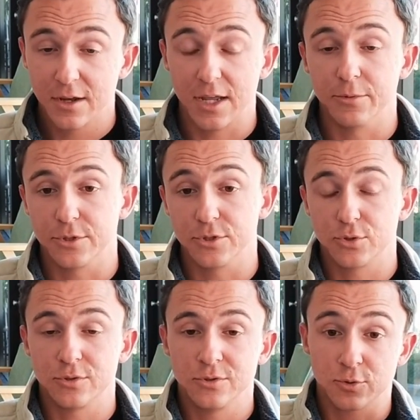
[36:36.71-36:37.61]
able to
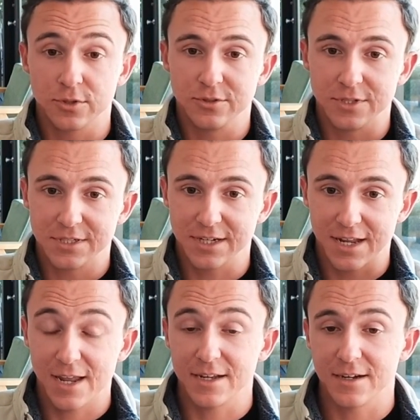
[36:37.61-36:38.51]
sort of do this like
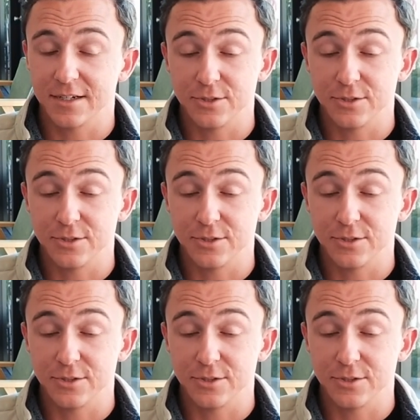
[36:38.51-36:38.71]
AI